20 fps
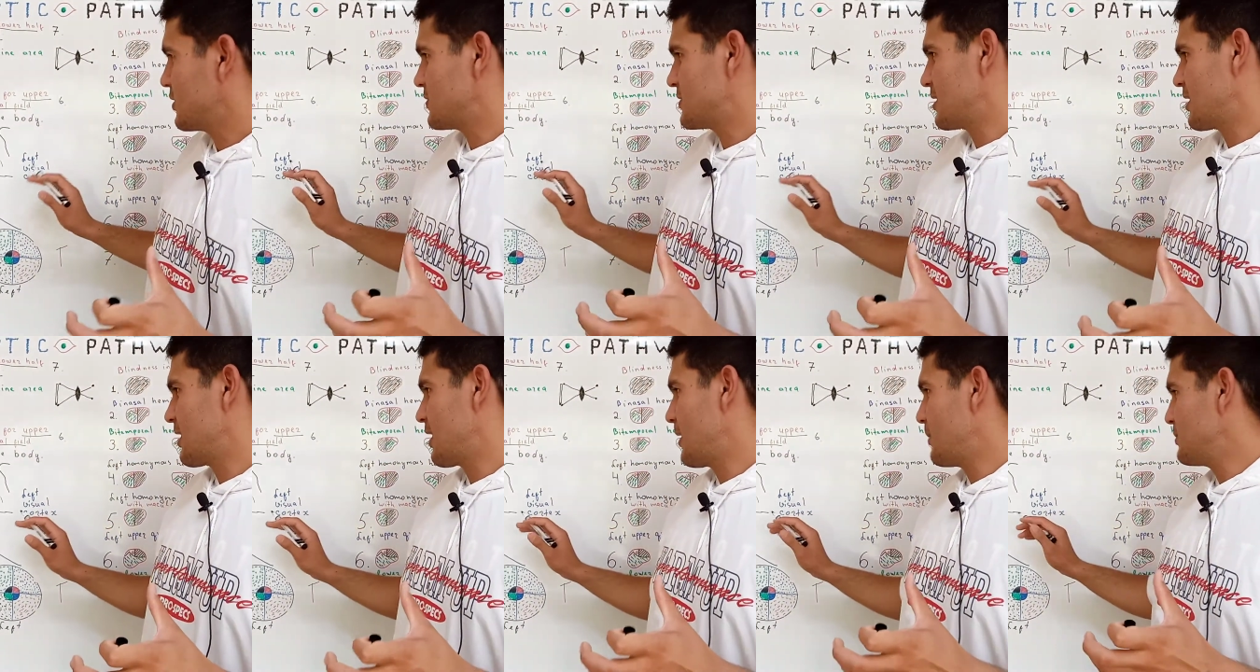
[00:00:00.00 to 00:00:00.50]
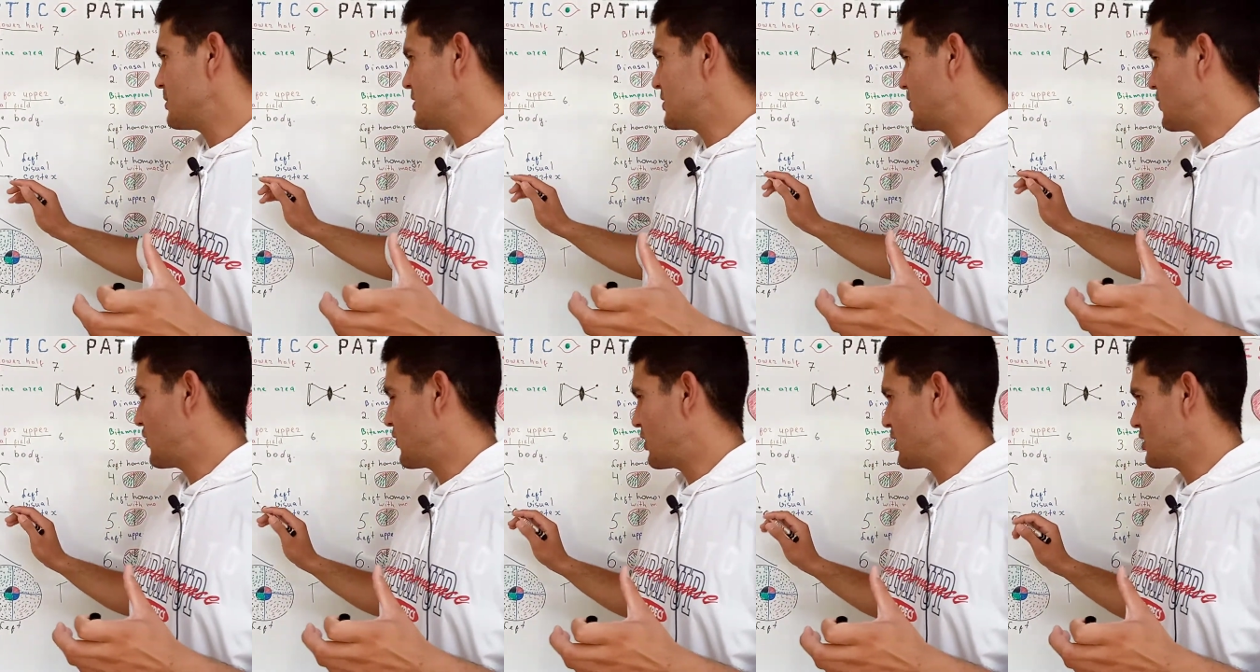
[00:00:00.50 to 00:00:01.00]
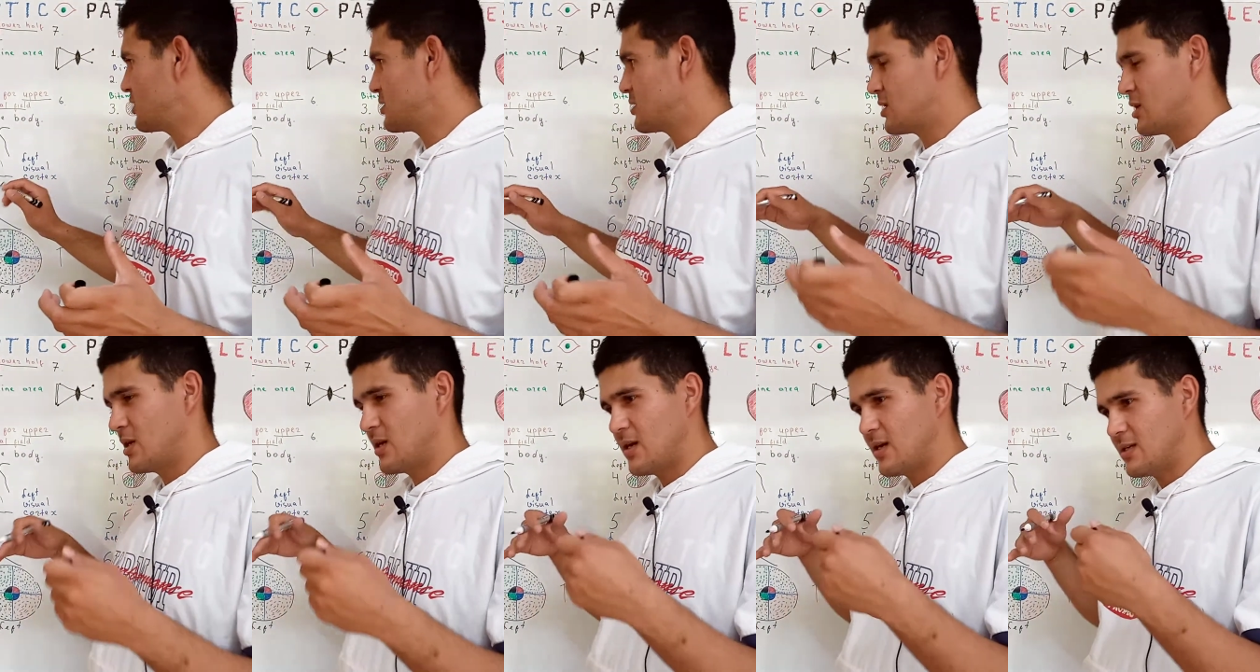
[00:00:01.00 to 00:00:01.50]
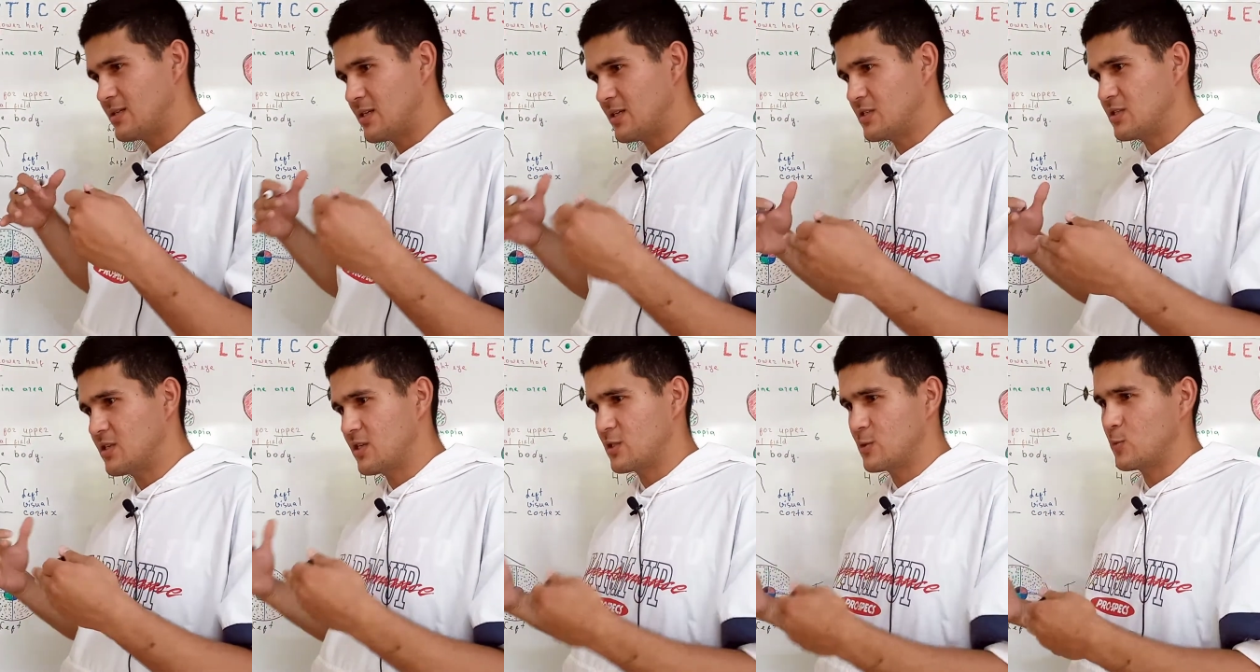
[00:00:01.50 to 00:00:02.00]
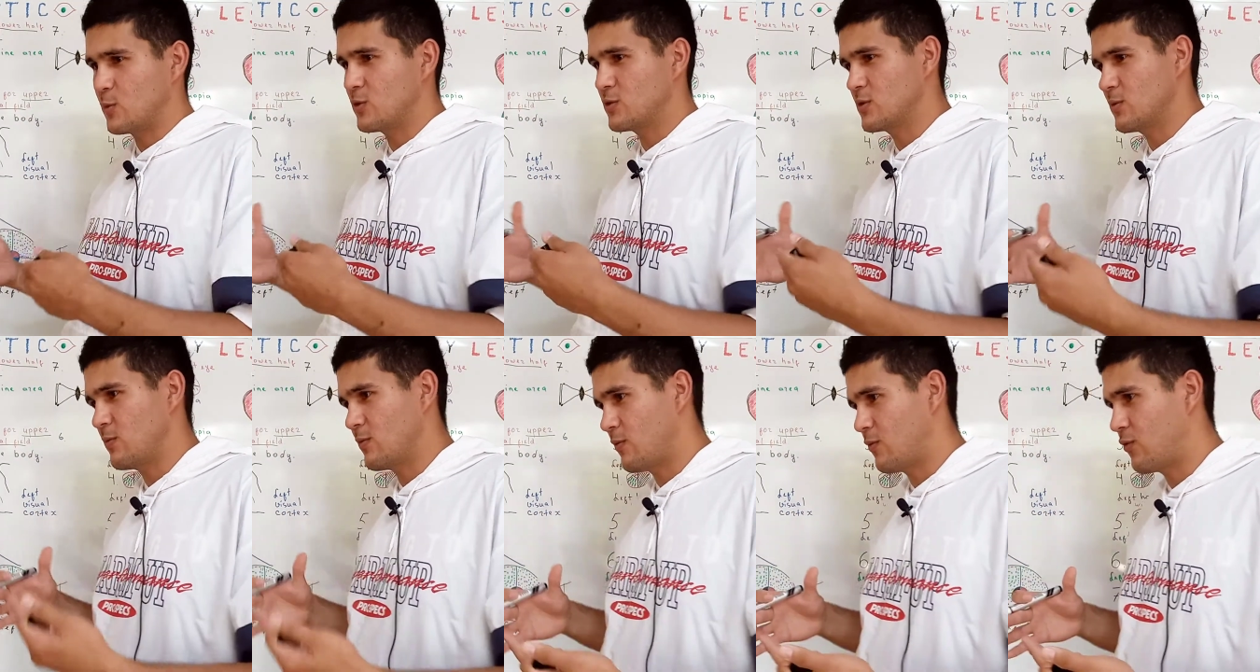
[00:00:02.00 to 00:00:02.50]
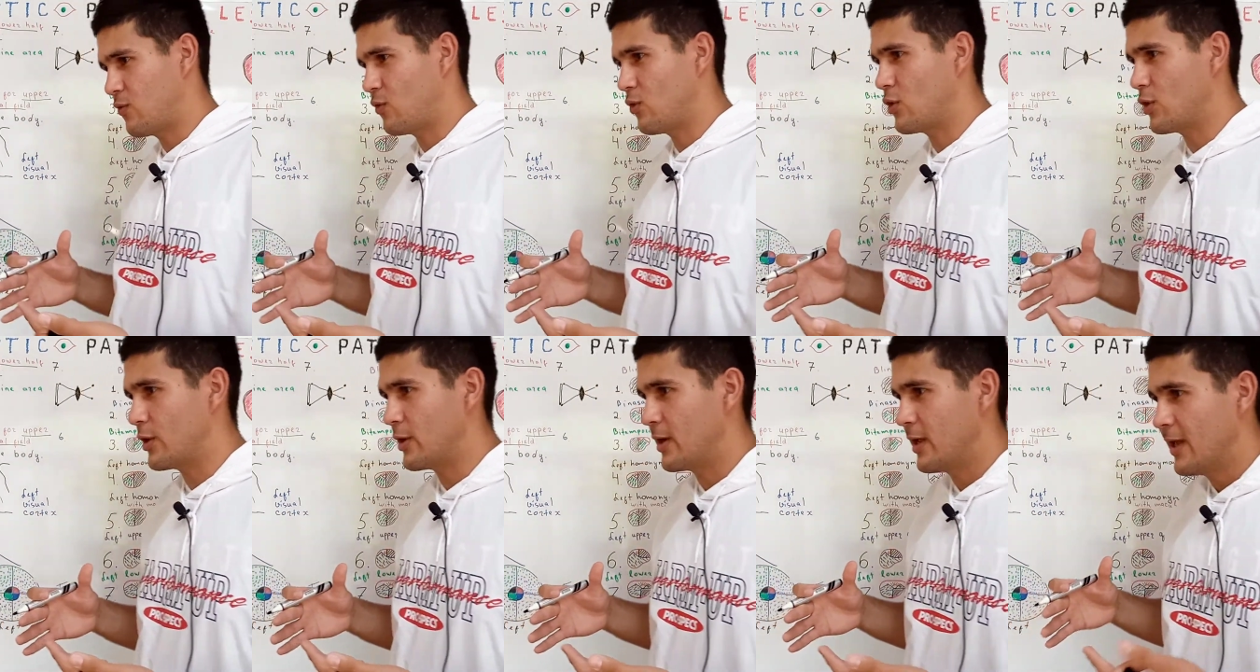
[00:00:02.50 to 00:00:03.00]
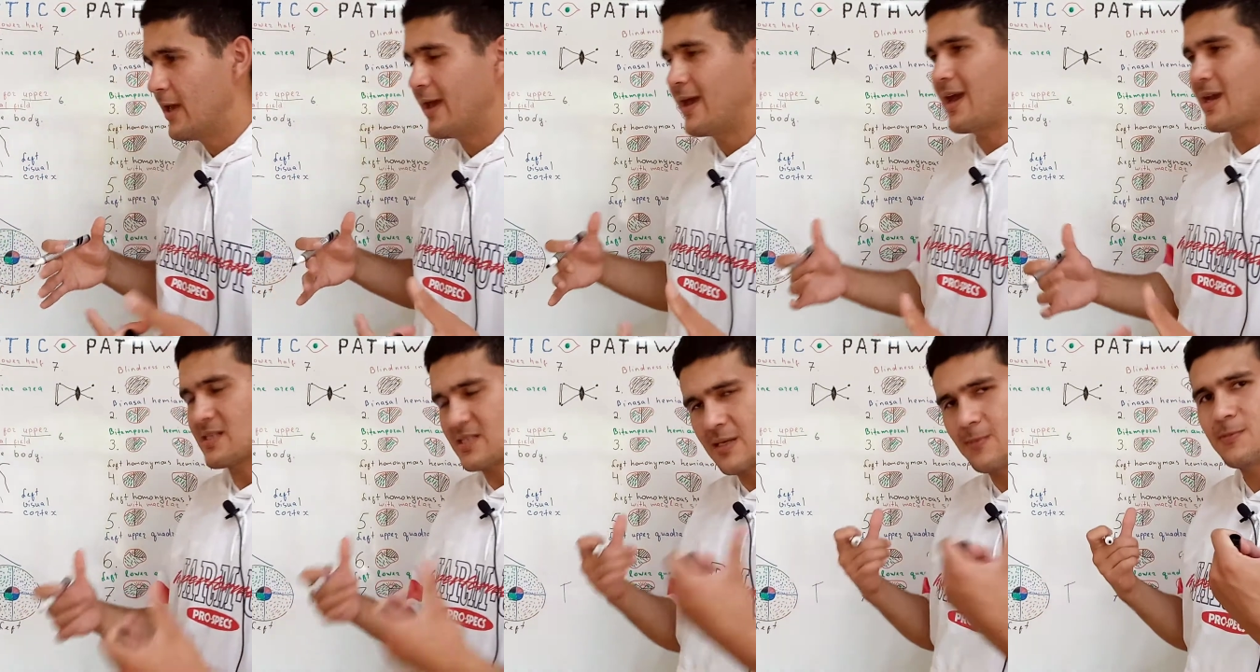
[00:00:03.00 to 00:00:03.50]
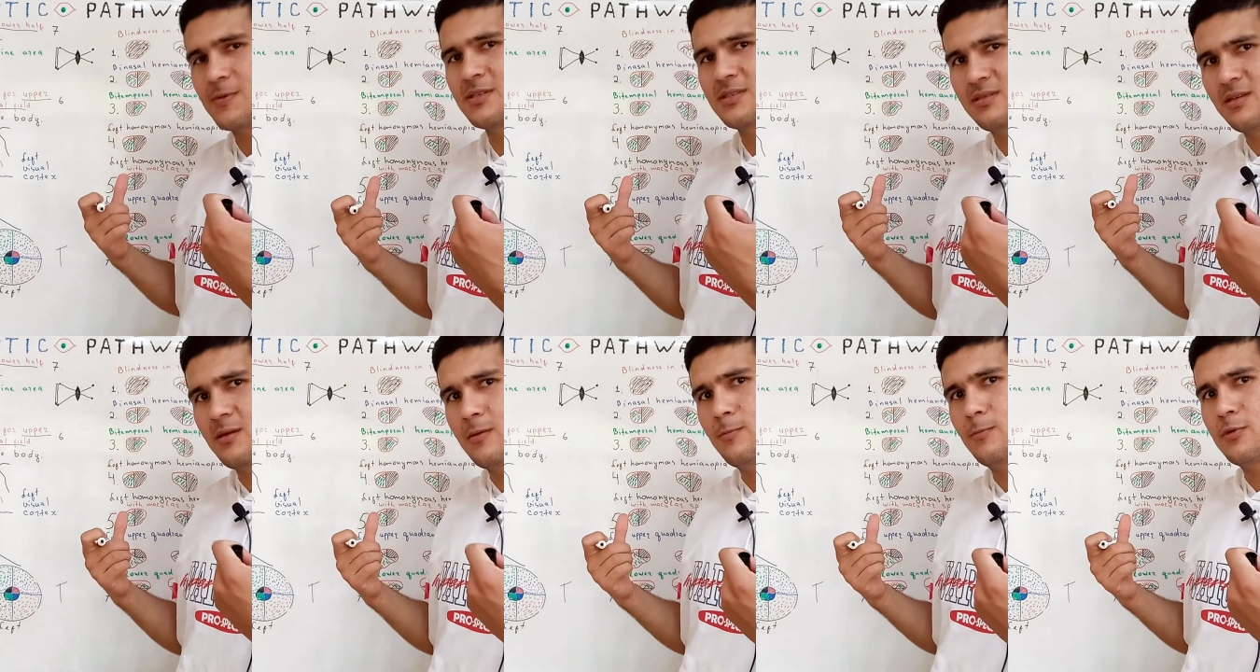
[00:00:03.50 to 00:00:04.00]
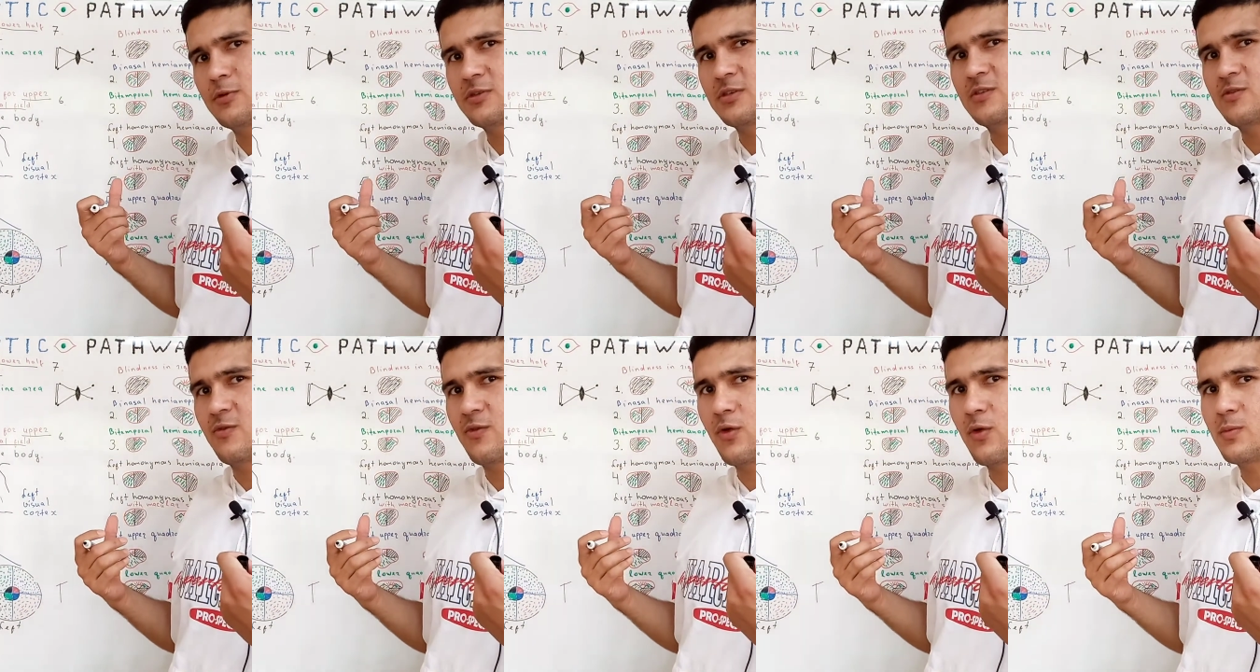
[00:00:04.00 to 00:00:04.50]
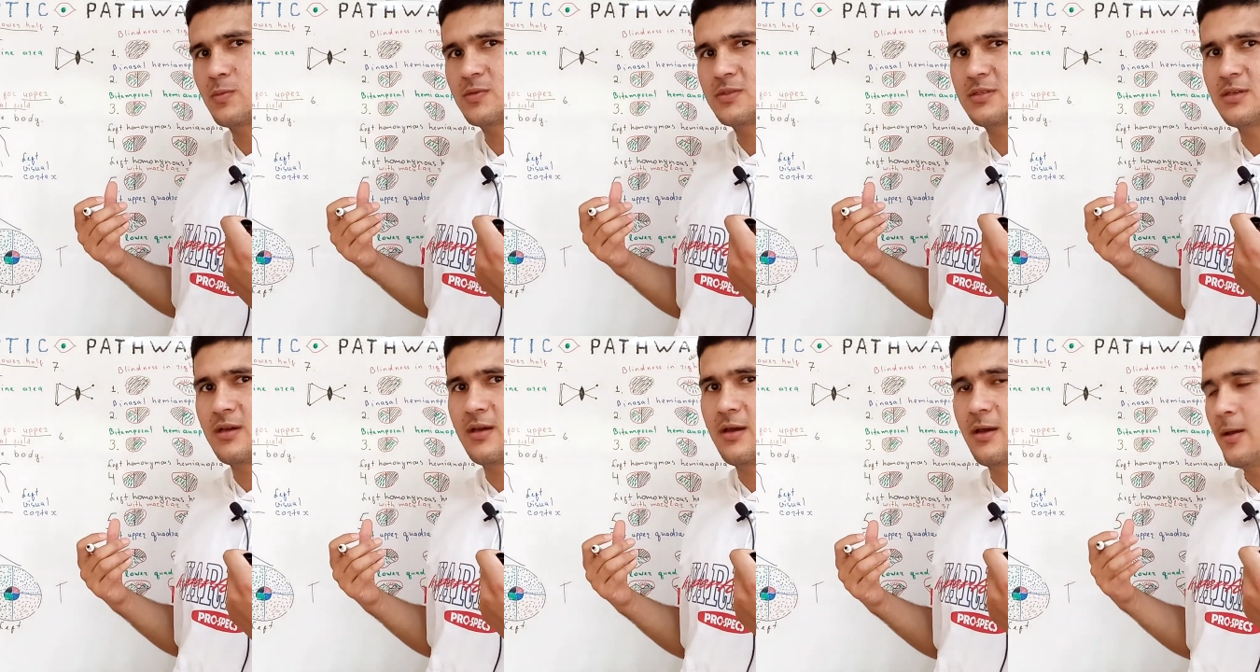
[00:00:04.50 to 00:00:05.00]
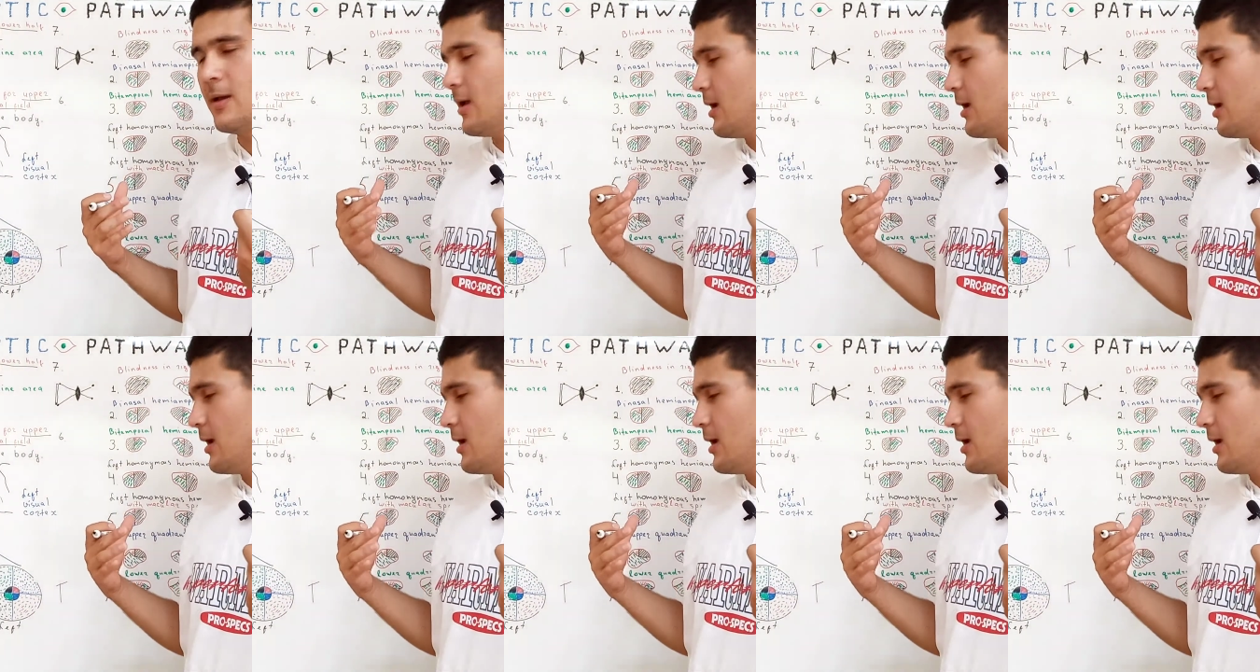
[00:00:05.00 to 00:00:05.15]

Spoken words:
the hemispheres that's responsible for accepting the impulses from the